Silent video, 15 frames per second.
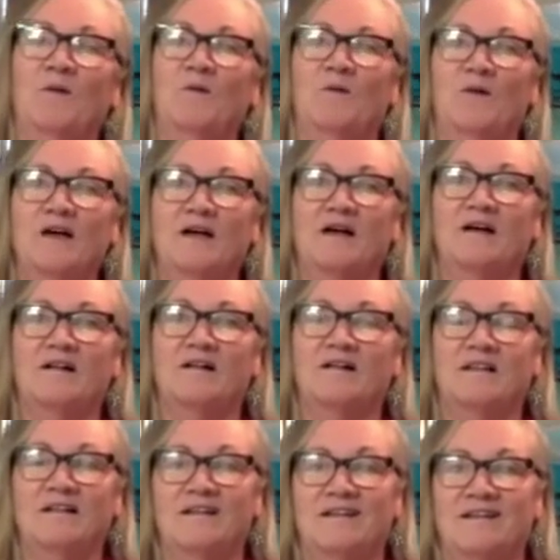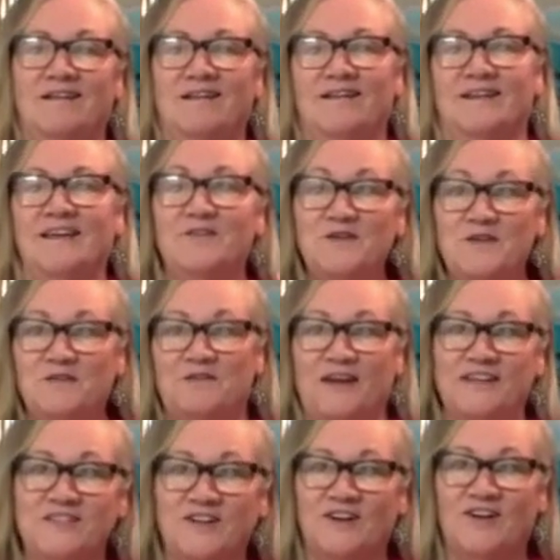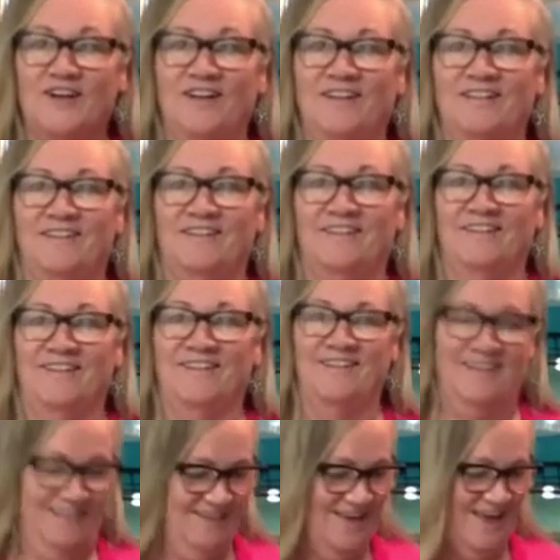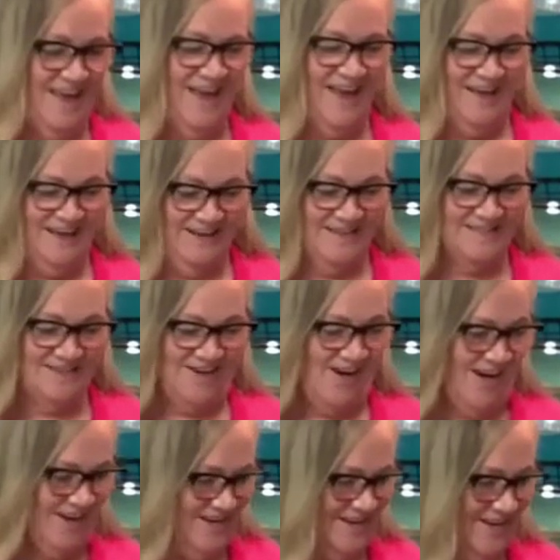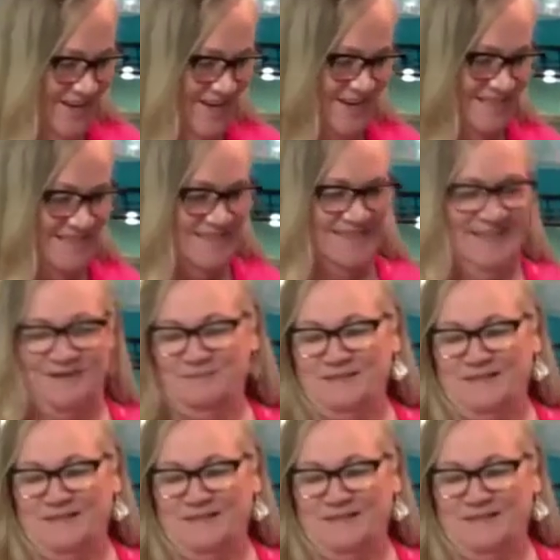will give you a facial and it's hot at the same